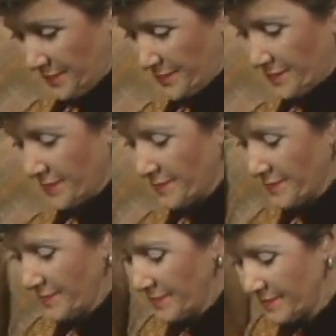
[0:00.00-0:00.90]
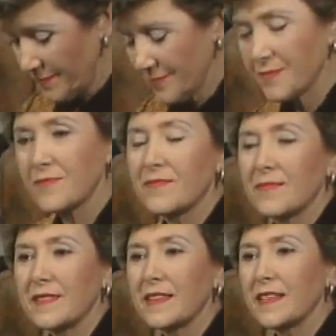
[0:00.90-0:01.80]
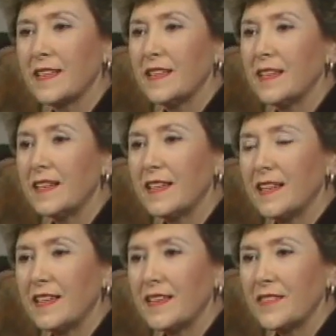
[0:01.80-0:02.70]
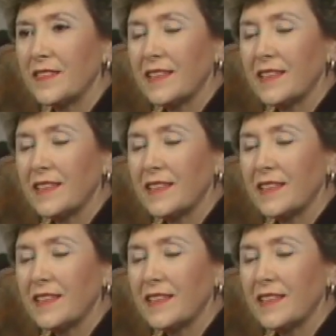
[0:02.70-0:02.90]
Nobody speaks.